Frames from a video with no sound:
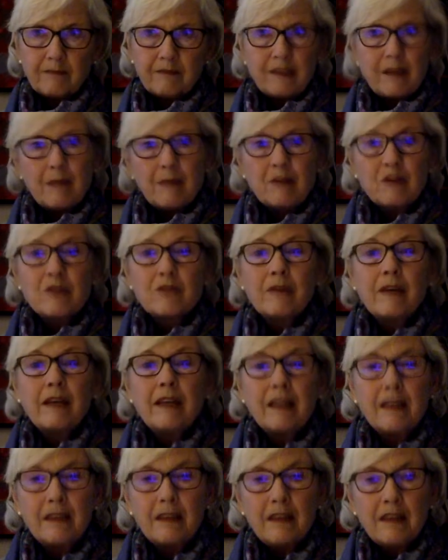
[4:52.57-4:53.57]

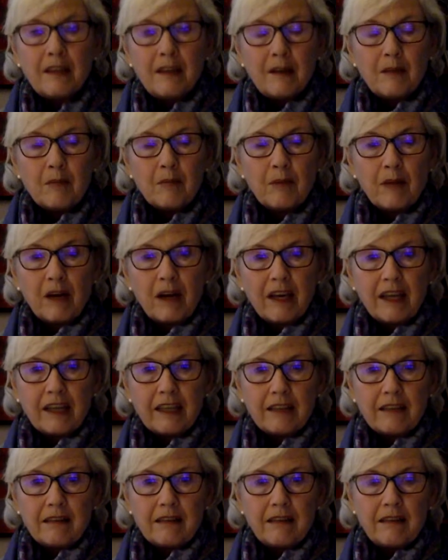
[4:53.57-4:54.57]
demonstrated
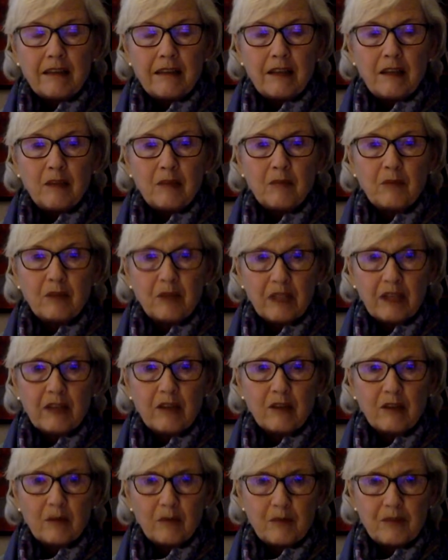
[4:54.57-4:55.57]
by the
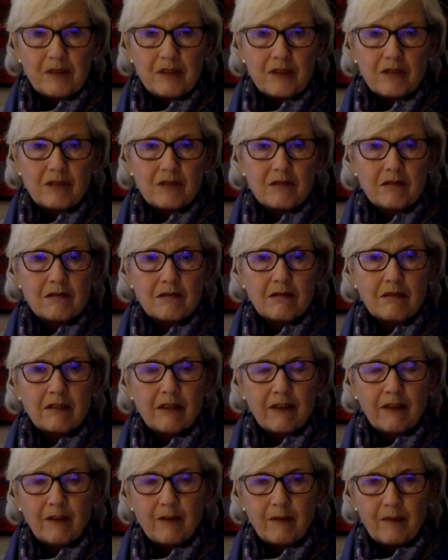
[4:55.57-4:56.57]
political positions and
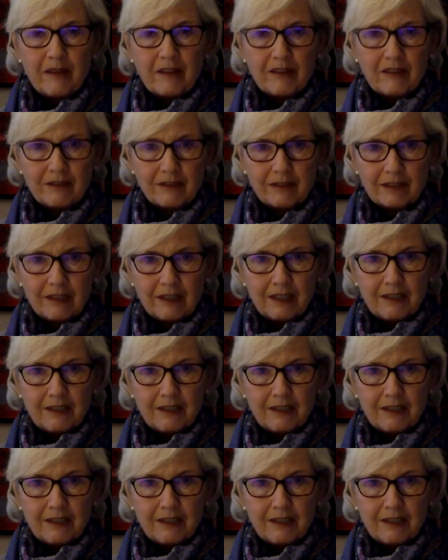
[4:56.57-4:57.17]
governmental